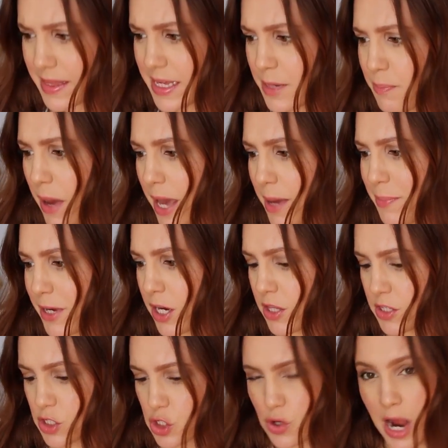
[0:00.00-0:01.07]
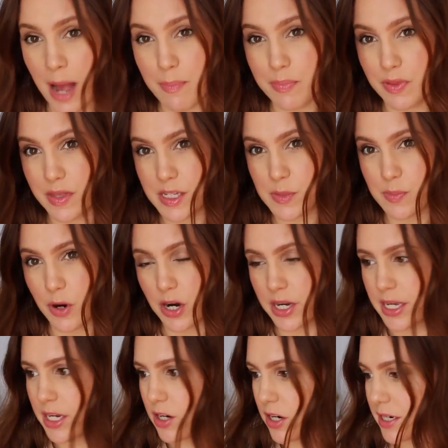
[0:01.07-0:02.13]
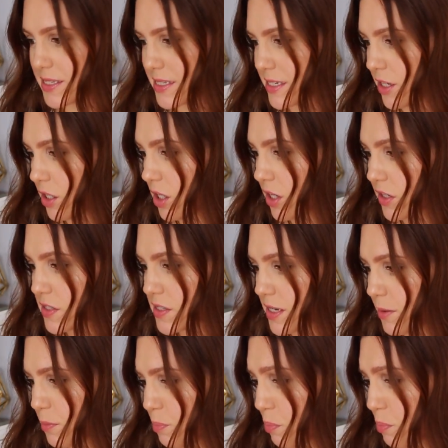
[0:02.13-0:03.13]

The piping on the strap, this part here, it still looks